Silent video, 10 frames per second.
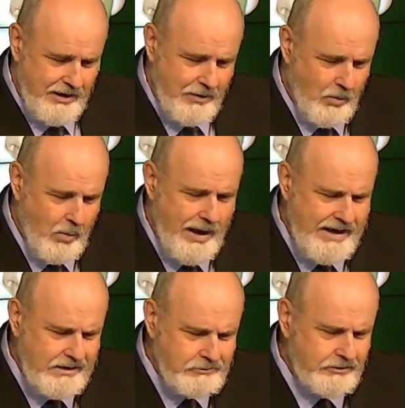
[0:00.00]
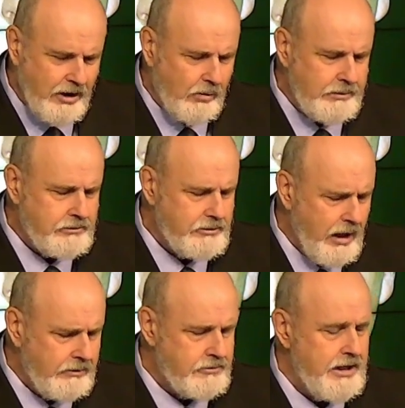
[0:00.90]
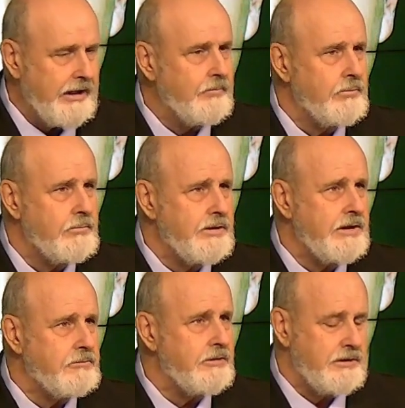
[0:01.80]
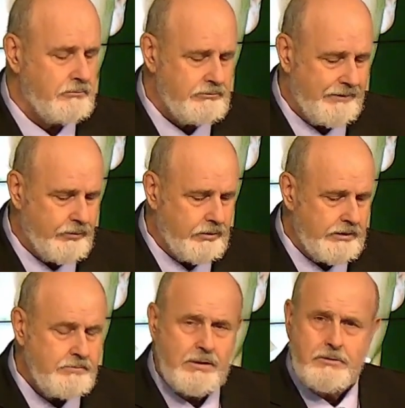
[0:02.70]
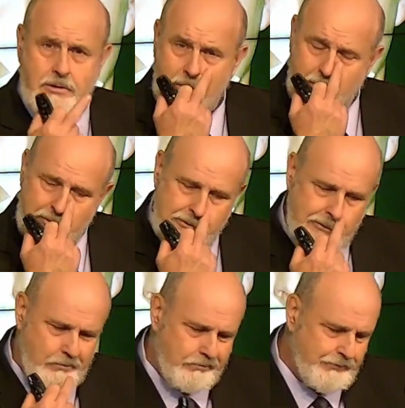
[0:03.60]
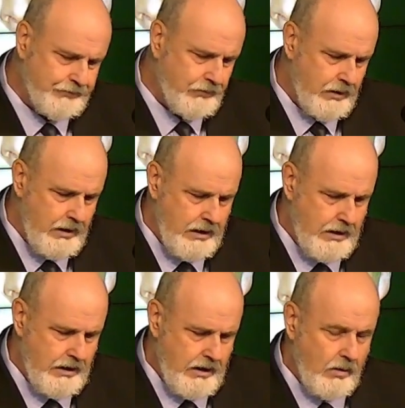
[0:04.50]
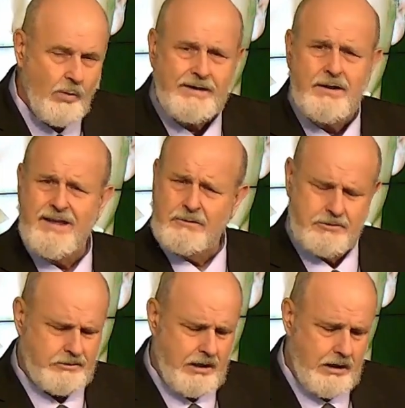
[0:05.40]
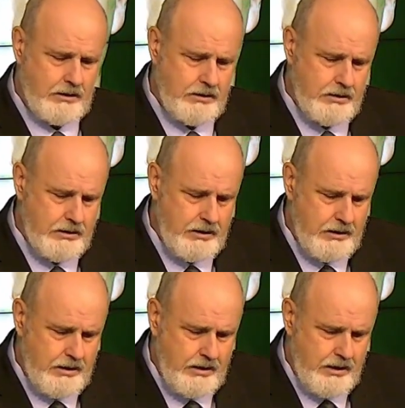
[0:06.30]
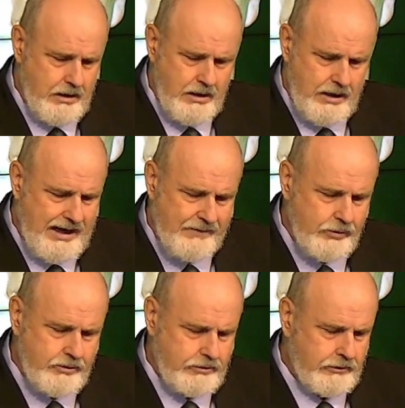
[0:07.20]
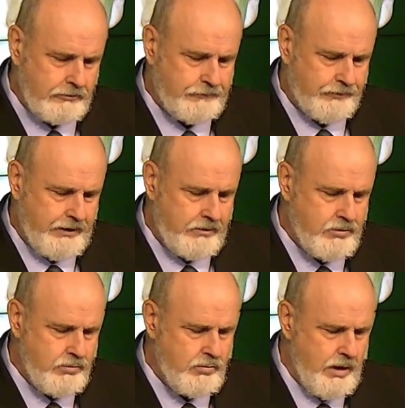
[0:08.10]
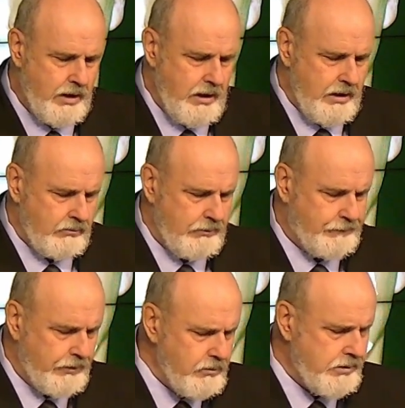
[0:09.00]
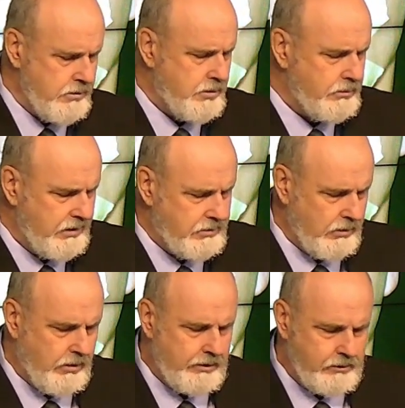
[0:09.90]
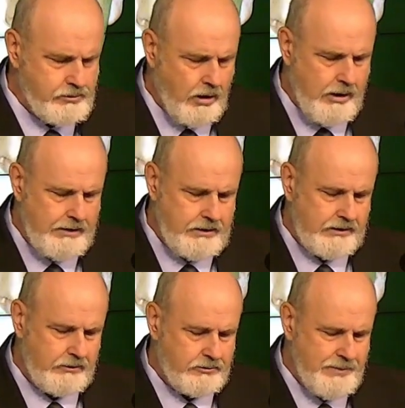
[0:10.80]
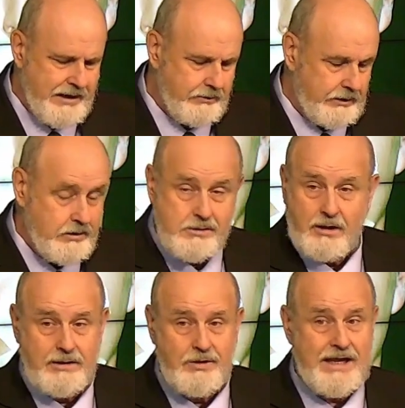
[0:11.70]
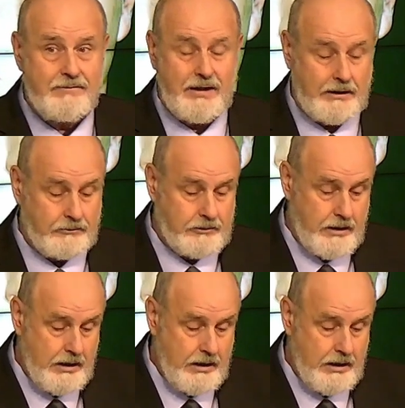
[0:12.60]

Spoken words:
Why is it always God's name that gets irreverently misused? When did that start? I have a good close friend who refuses to dishonor God in this matter, and he's not even Adventist.